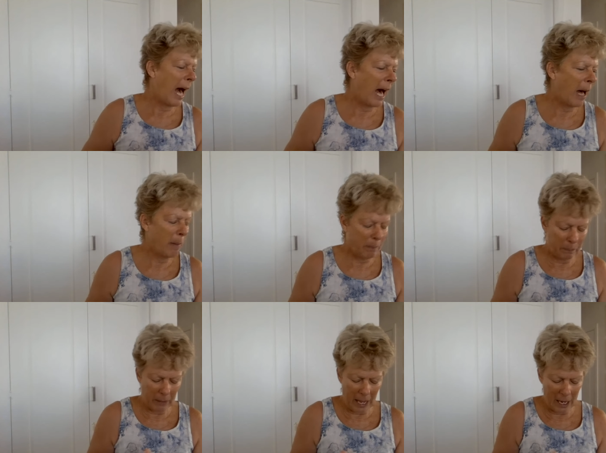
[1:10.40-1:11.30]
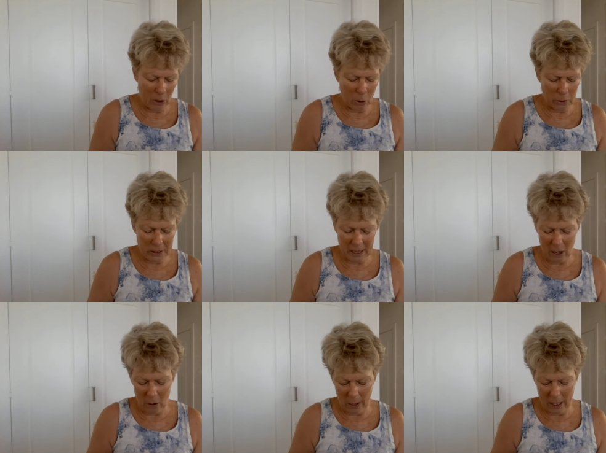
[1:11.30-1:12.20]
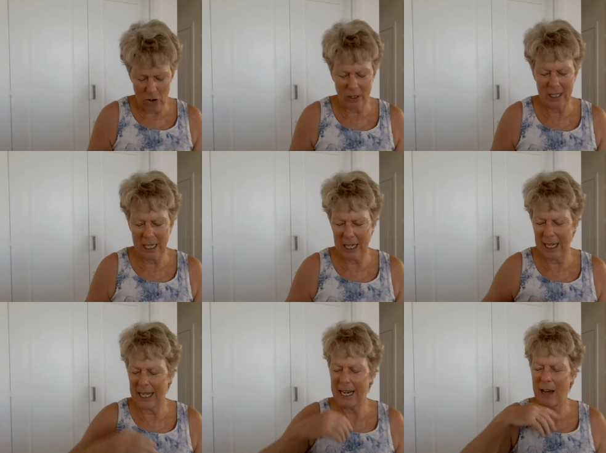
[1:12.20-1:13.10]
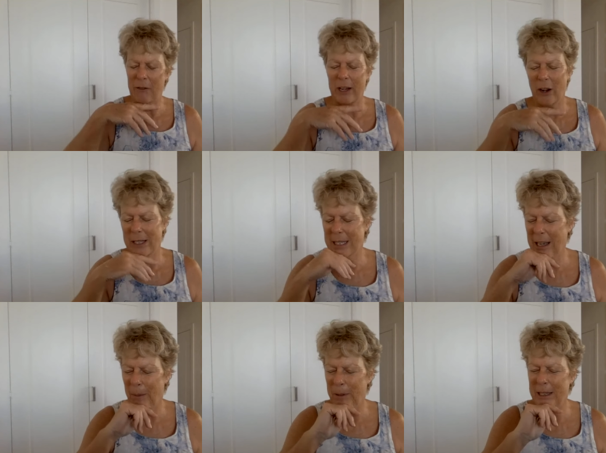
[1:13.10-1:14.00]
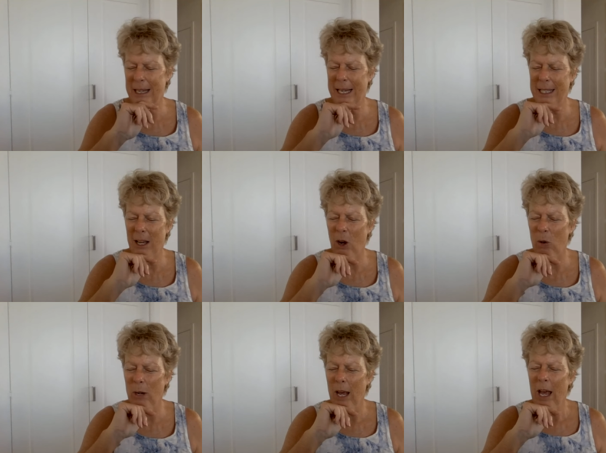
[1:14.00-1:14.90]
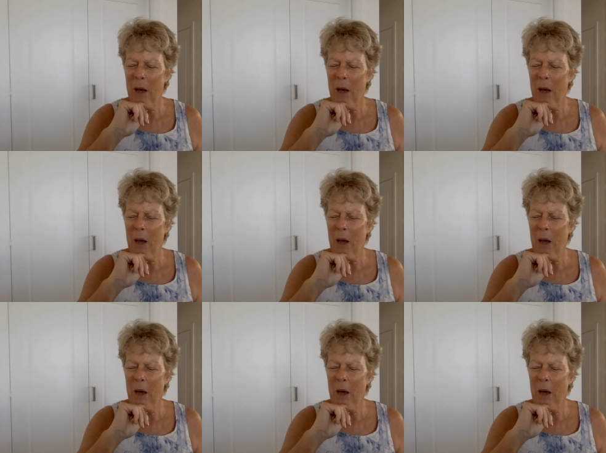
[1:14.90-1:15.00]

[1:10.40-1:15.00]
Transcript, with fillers: Um, and also, interestingly enough, I know it's a couple of days old,